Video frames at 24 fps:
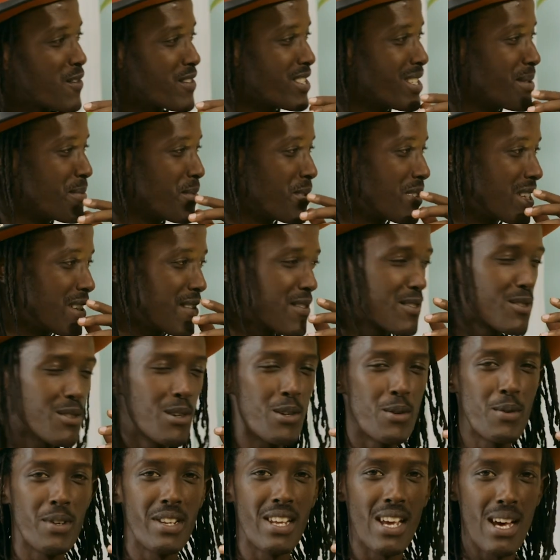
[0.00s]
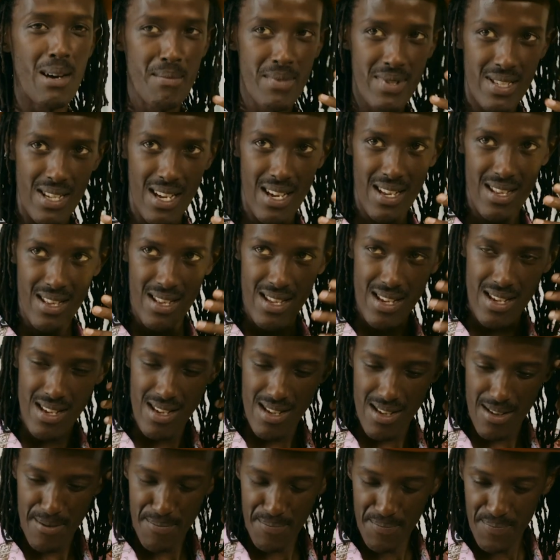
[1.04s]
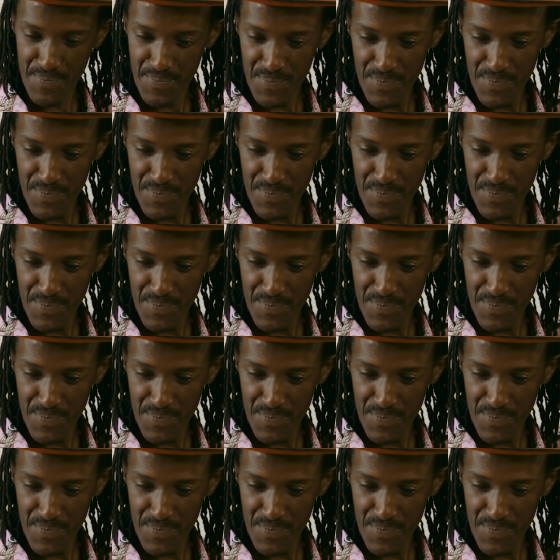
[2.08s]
of Jim Reeves, Don Williams, and